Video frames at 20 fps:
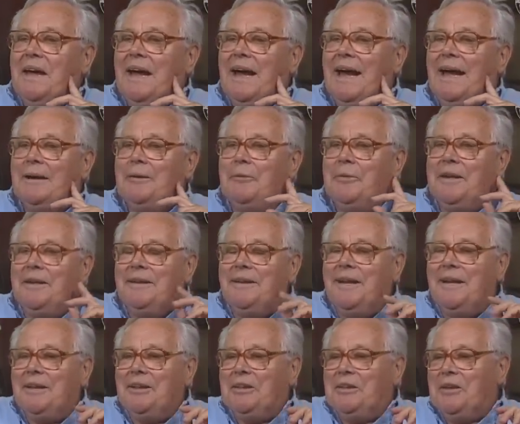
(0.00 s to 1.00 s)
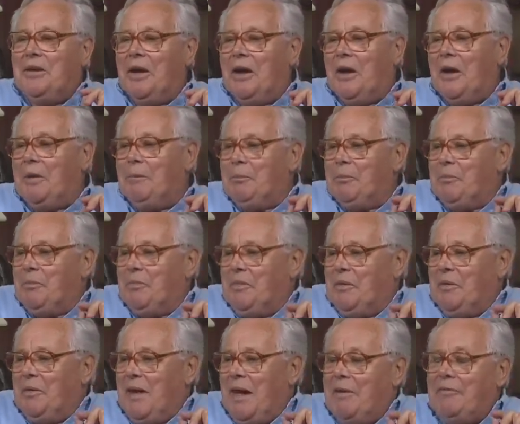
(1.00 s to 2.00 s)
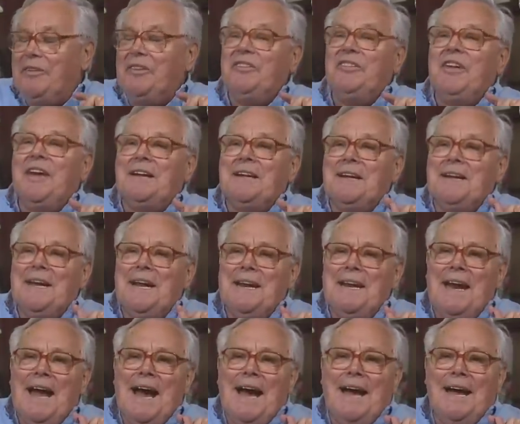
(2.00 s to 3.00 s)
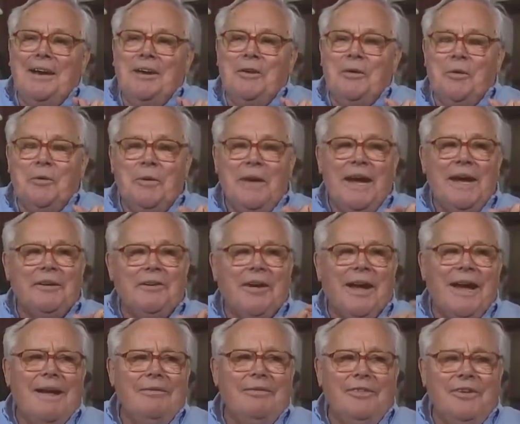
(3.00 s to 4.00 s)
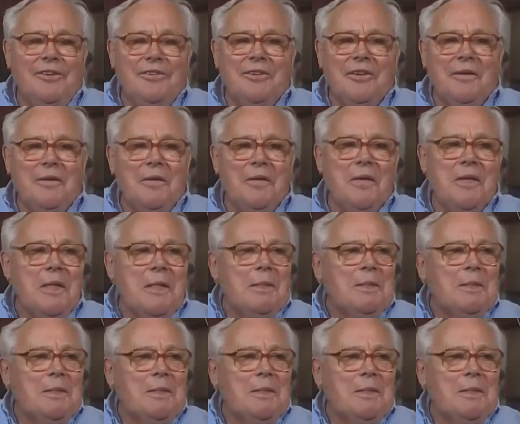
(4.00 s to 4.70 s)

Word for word: And we did, every Saturday night, we had rented a